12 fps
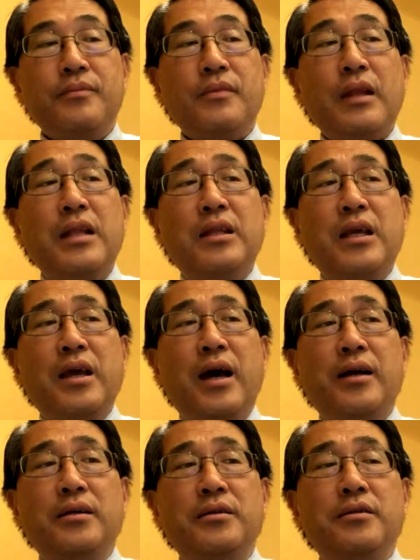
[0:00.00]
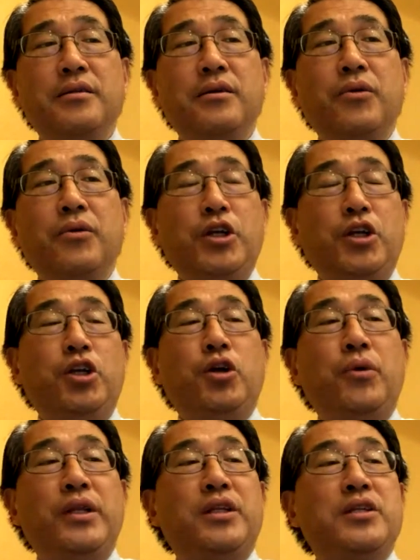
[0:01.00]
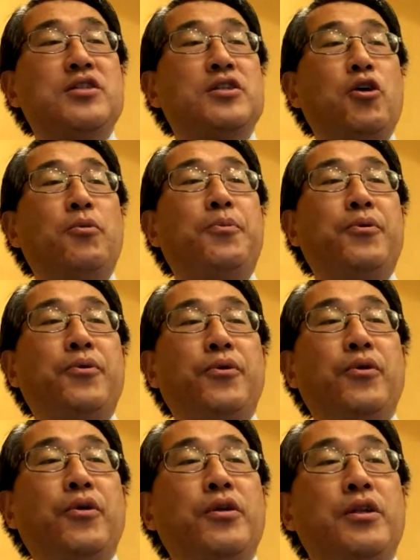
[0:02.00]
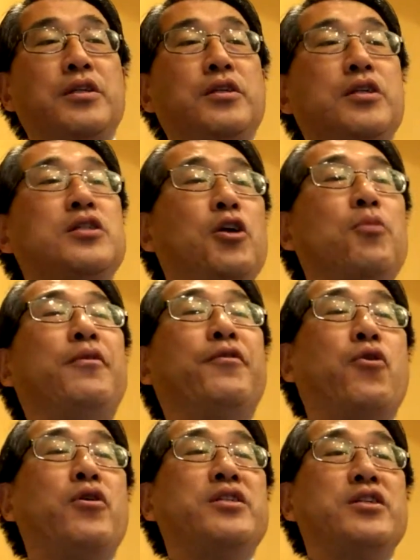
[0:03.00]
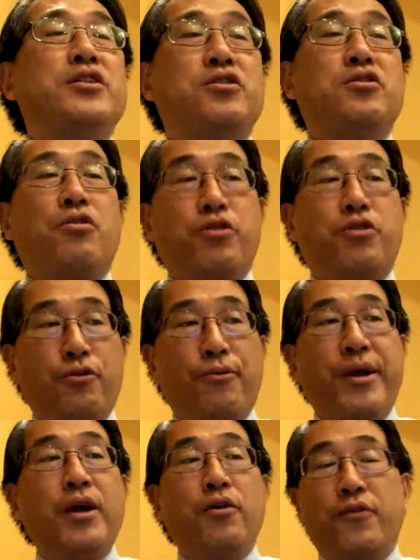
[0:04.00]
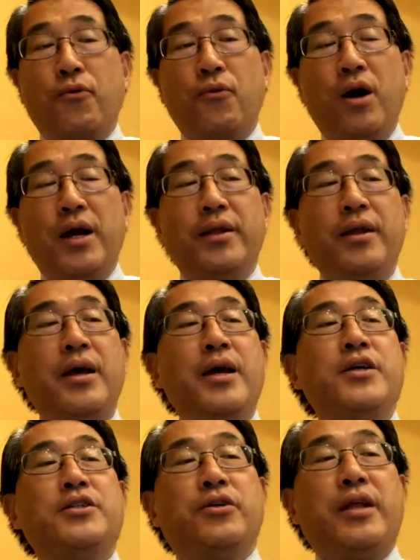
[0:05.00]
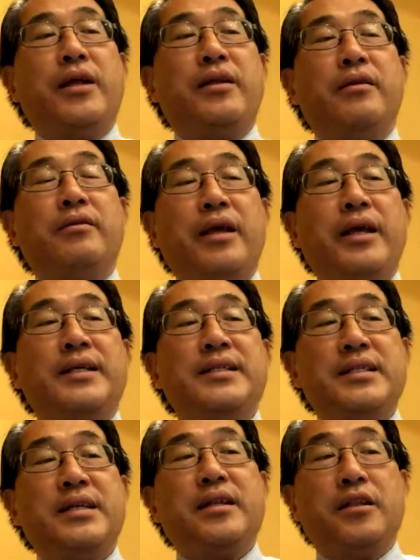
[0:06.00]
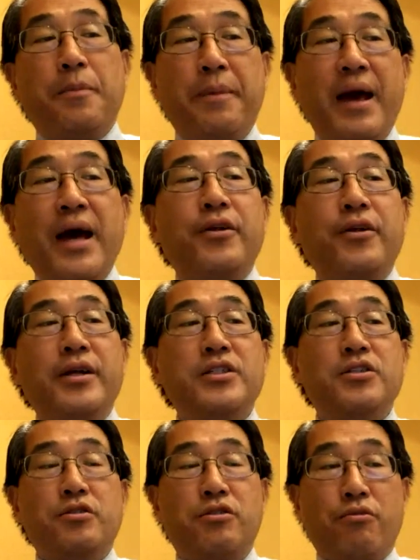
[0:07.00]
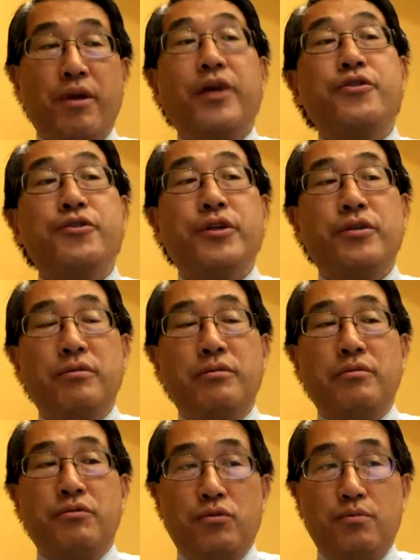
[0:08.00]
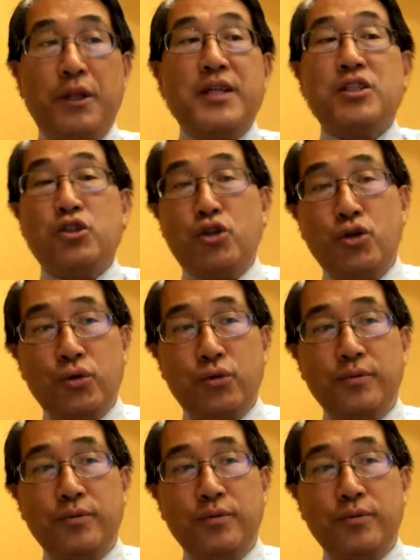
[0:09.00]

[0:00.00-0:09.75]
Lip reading: the, what the slope, the slope of course is 3/1, so that they can see that the pattern is 300 plus 2.